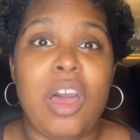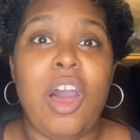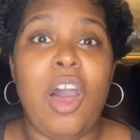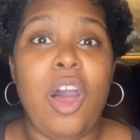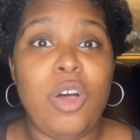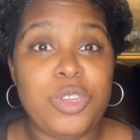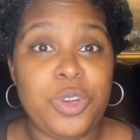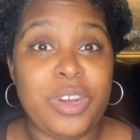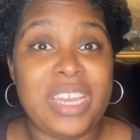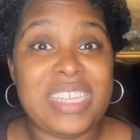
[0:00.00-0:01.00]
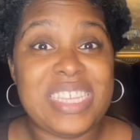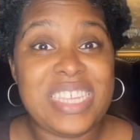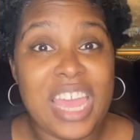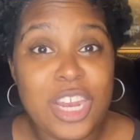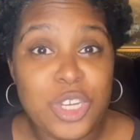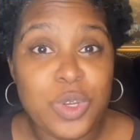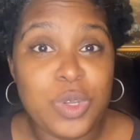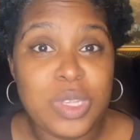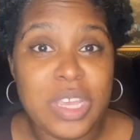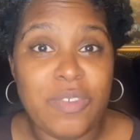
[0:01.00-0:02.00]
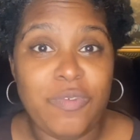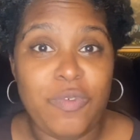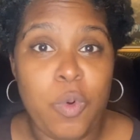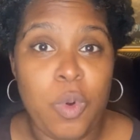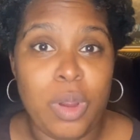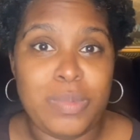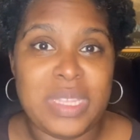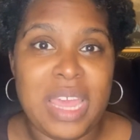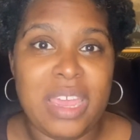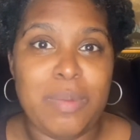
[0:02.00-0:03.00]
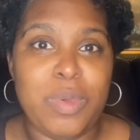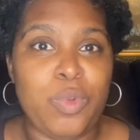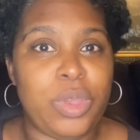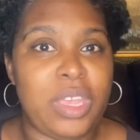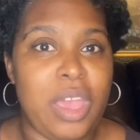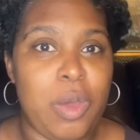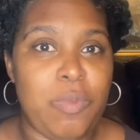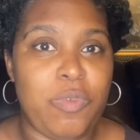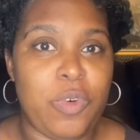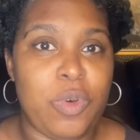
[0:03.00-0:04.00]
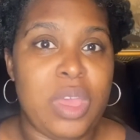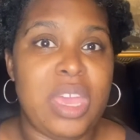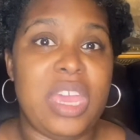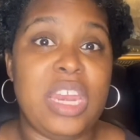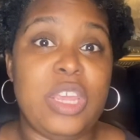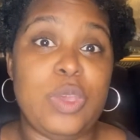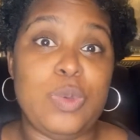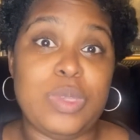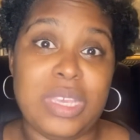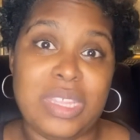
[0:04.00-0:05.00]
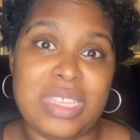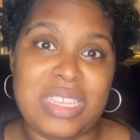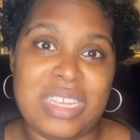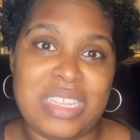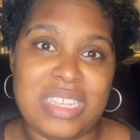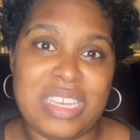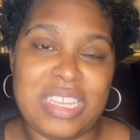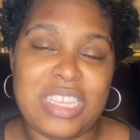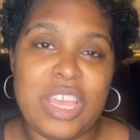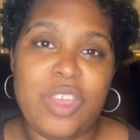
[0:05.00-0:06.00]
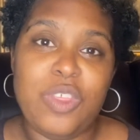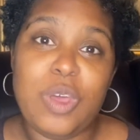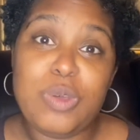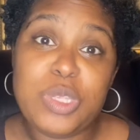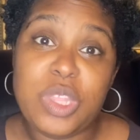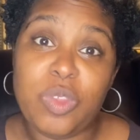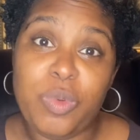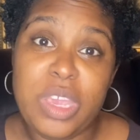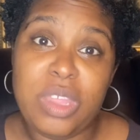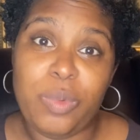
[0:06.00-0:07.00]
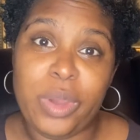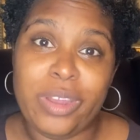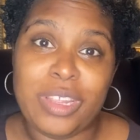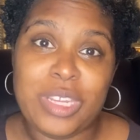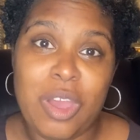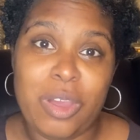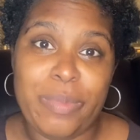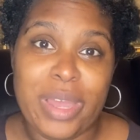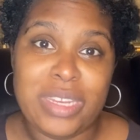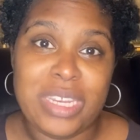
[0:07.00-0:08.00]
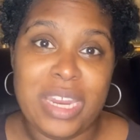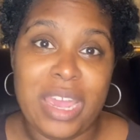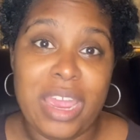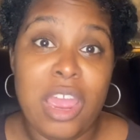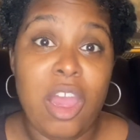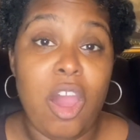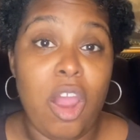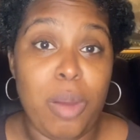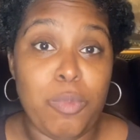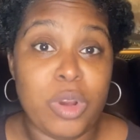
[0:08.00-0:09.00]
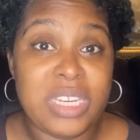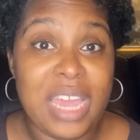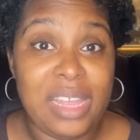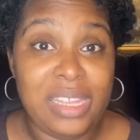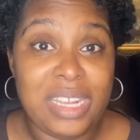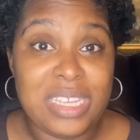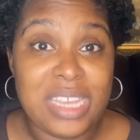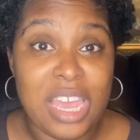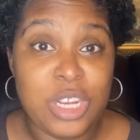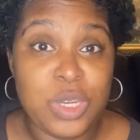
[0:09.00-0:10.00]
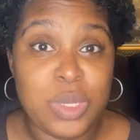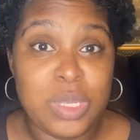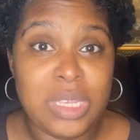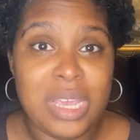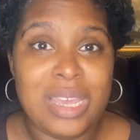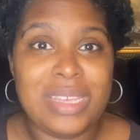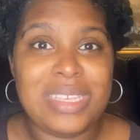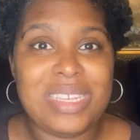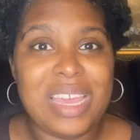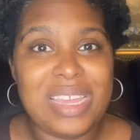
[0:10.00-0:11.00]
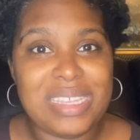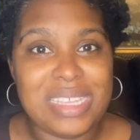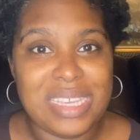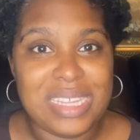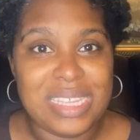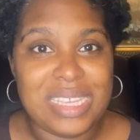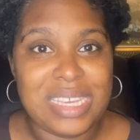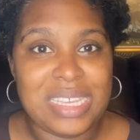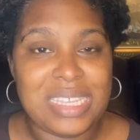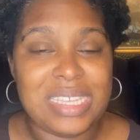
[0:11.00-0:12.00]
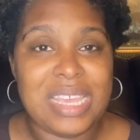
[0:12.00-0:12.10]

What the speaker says: alternate schedules and forms that can be really helpful in using the census. Those three that we're going to talk about today are mortality schedules, state census,